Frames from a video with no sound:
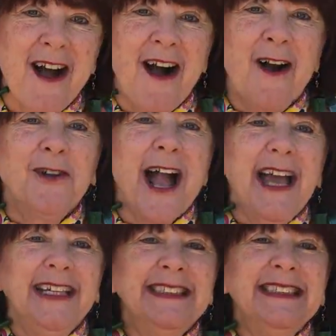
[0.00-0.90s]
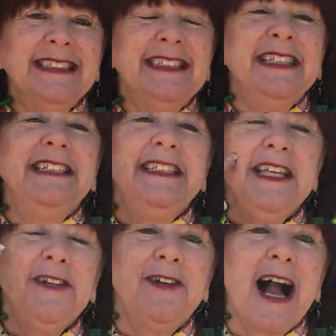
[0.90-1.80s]
Okay.
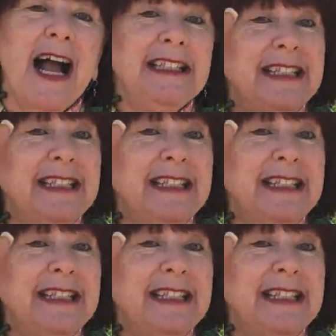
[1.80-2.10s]
See you guys